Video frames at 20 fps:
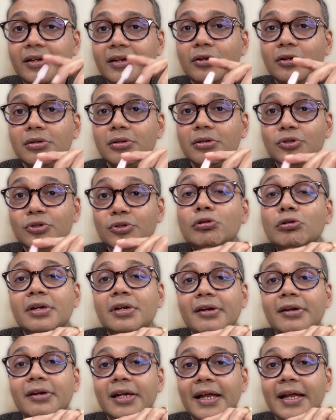and you
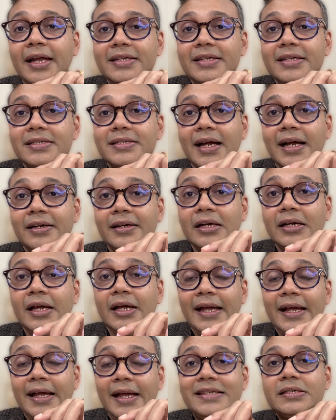don't realize that
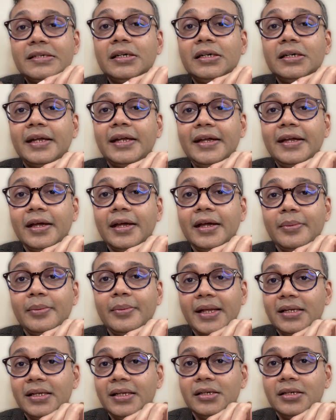it's hurting
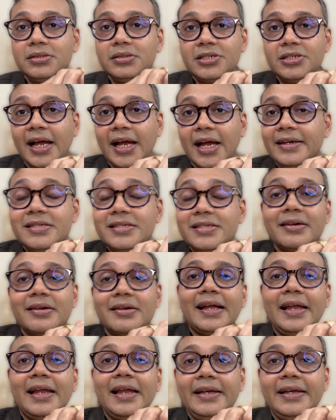him and the child is
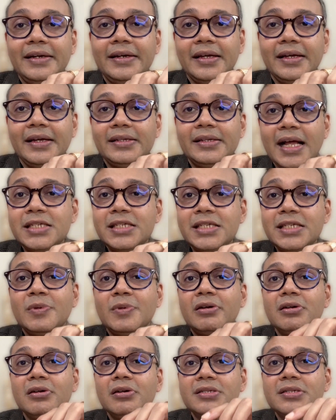retaliating. That's
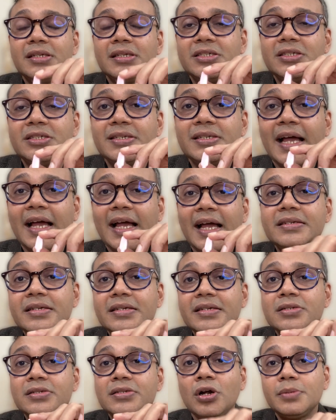because the size
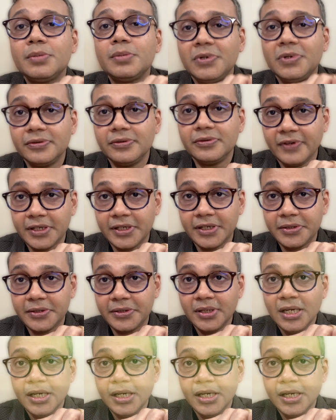is not perfect.